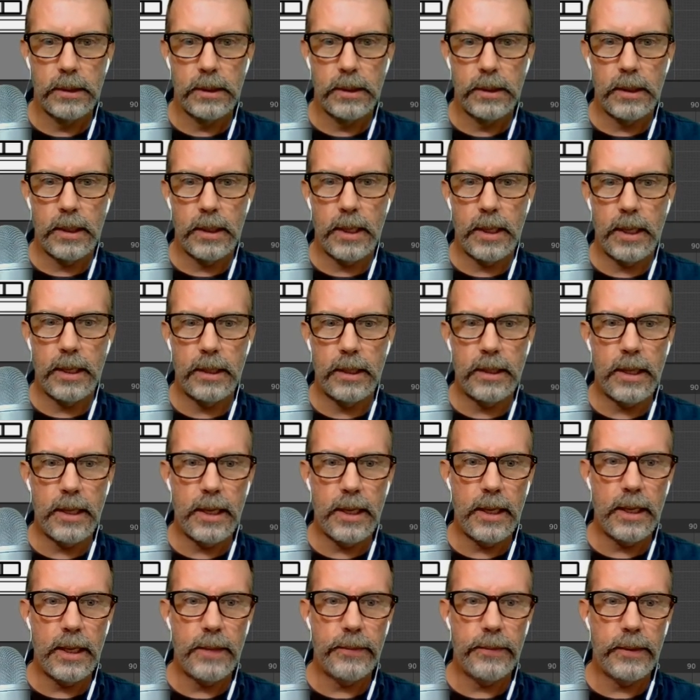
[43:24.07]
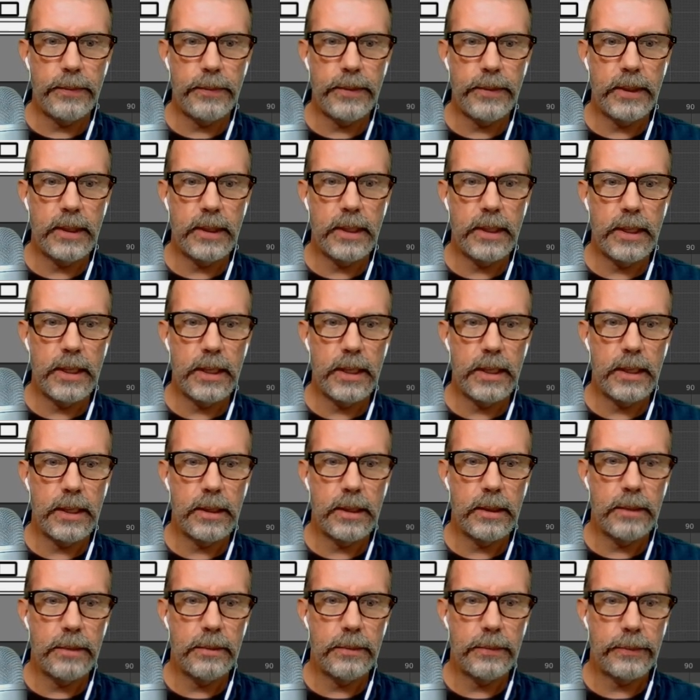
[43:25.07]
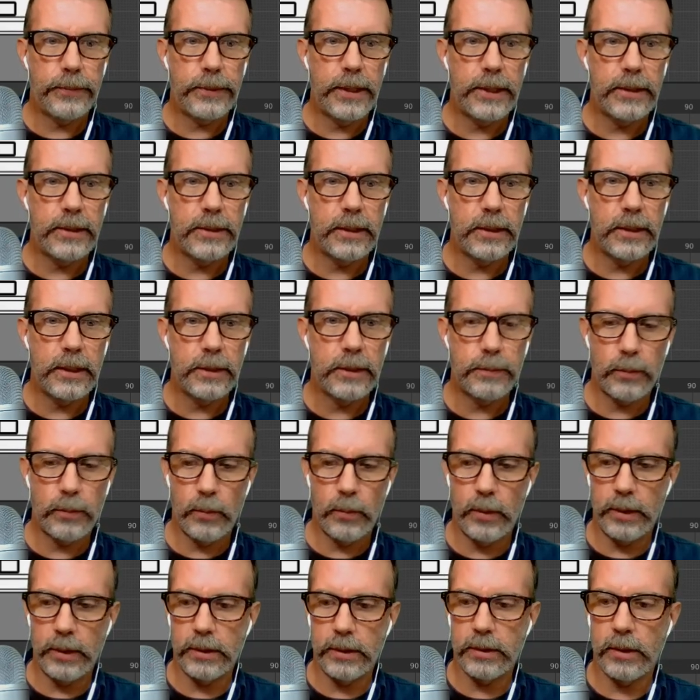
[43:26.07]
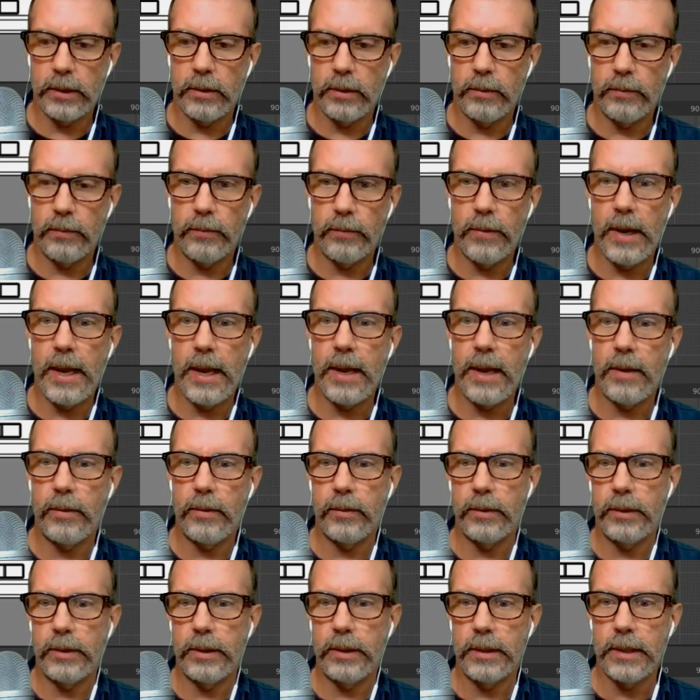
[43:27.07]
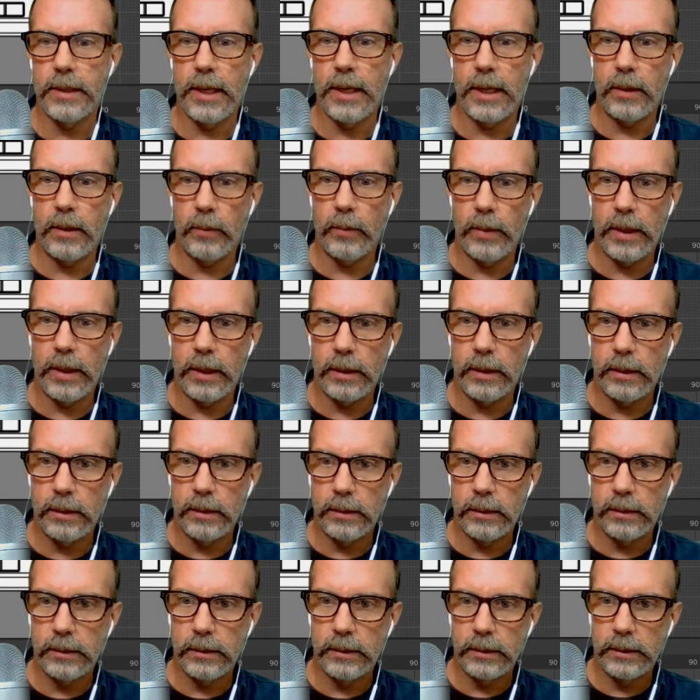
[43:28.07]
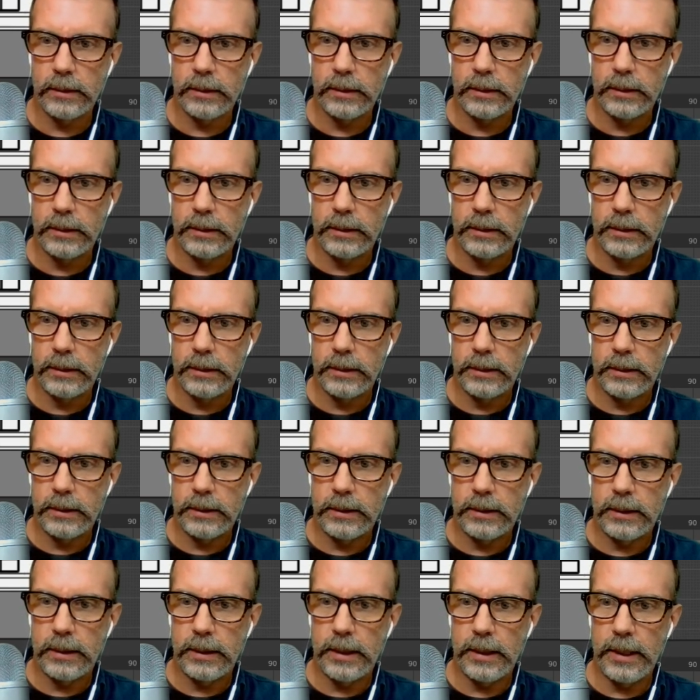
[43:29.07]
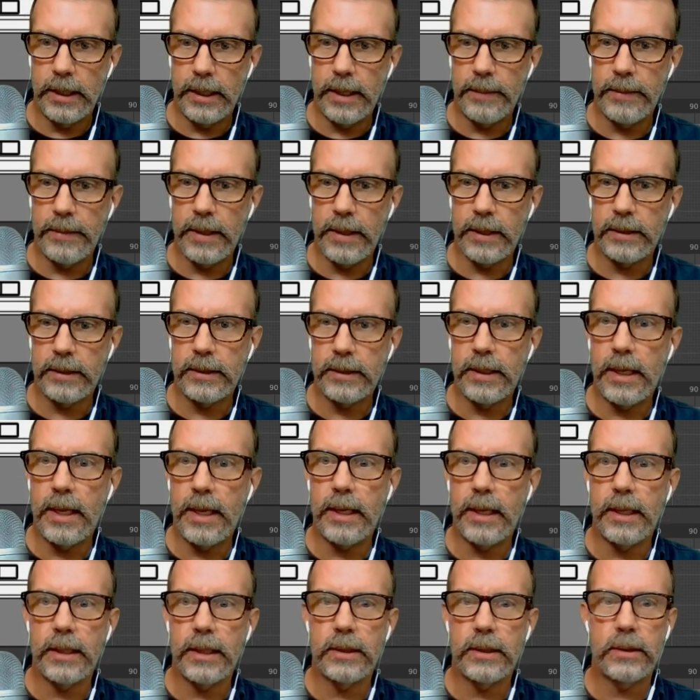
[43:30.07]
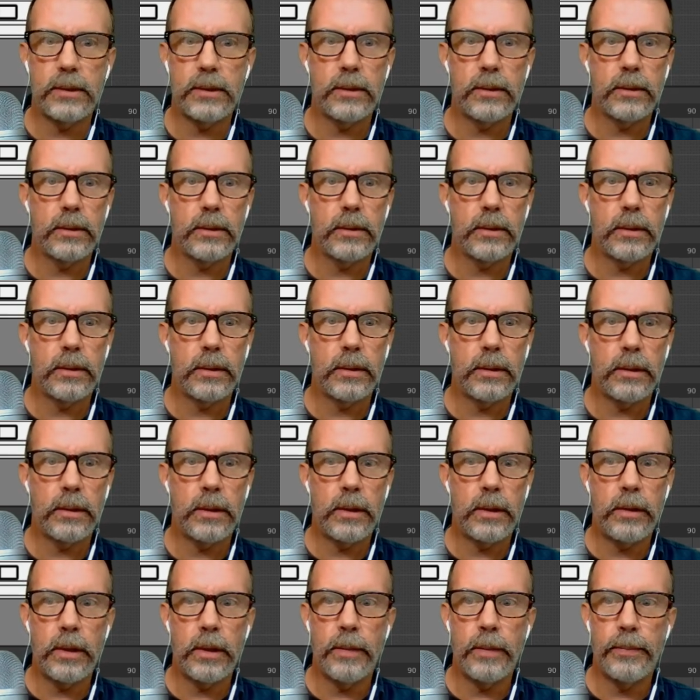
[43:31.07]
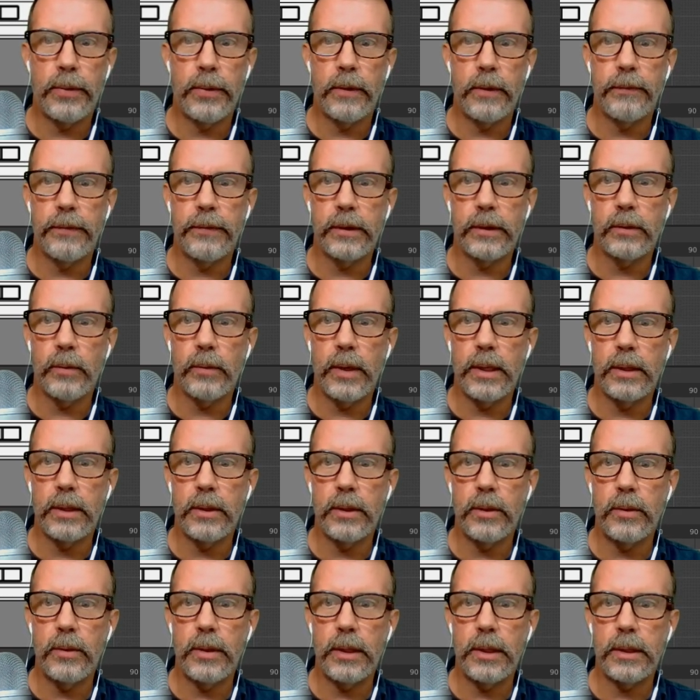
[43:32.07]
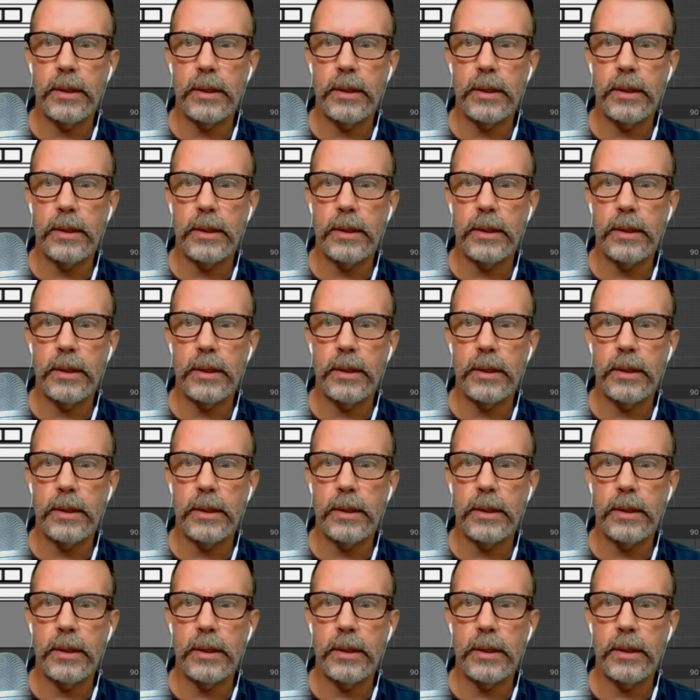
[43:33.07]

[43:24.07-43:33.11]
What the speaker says: And then I'm going to begin placing these points around the tire well. And I'm not saying it's the perfect way to do it,